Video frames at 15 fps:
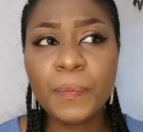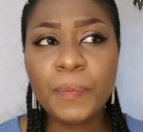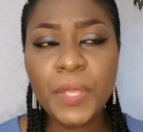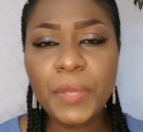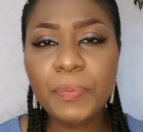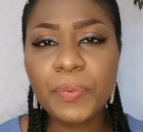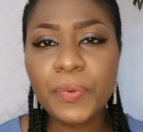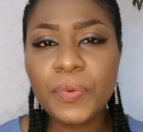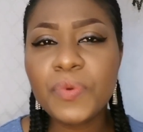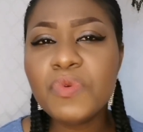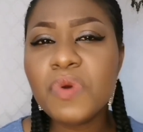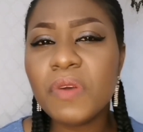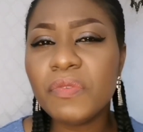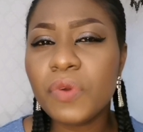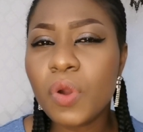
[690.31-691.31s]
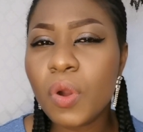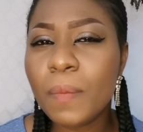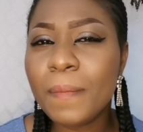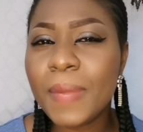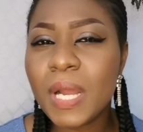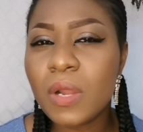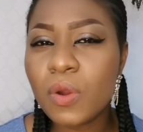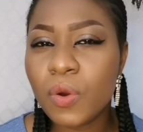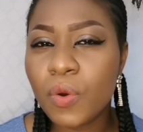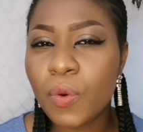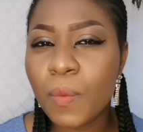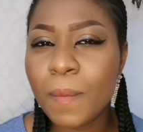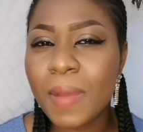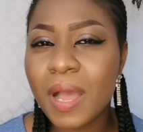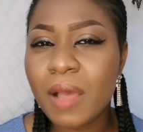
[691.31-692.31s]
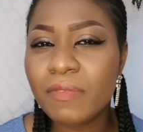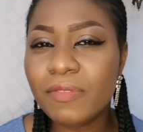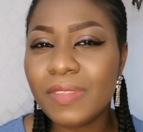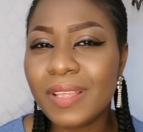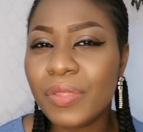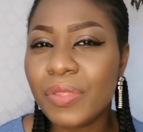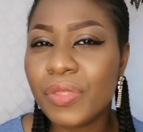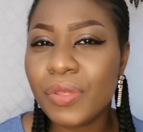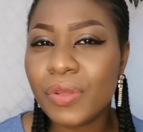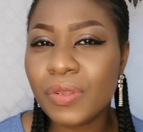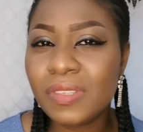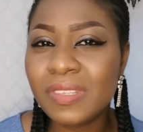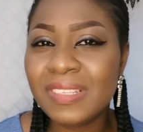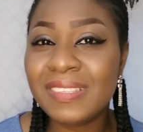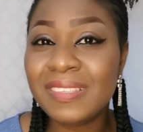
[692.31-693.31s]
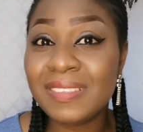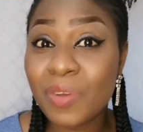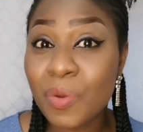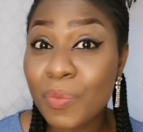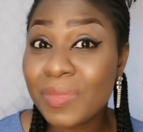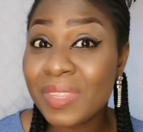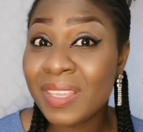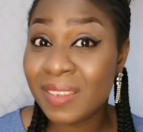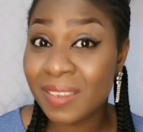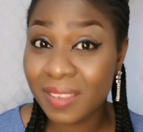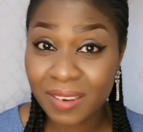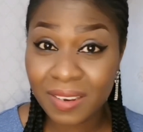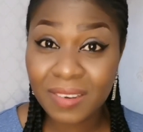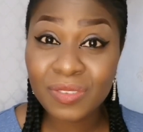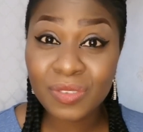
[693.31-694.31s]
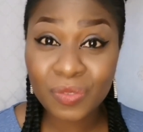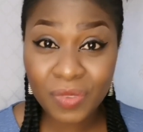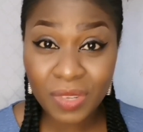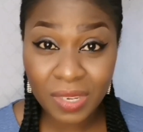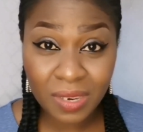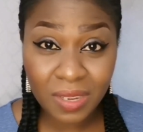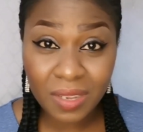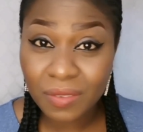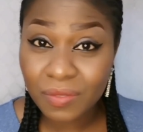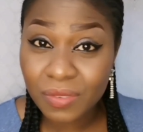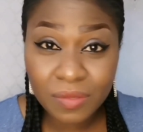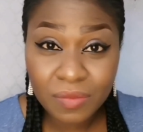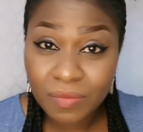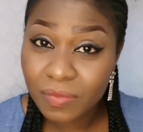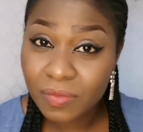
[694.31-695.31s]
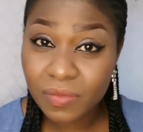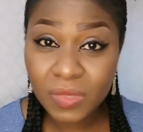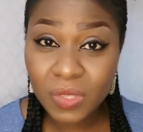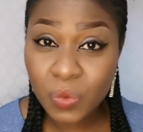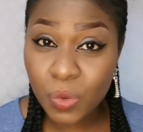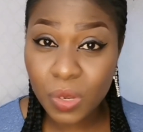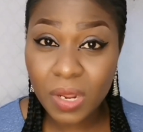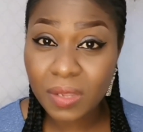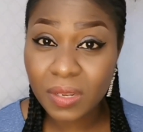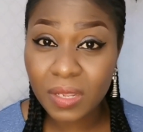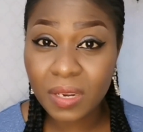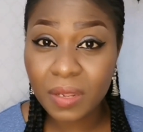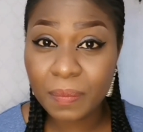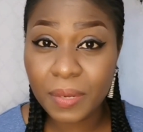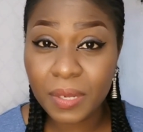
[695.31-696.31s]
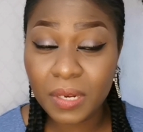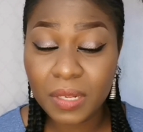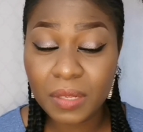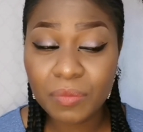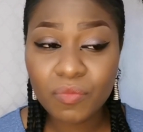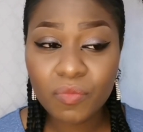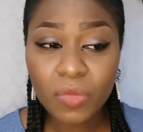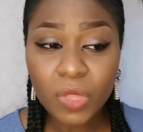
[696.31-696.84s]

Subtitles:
people who have come back home after 30 something years of their lives without anybody.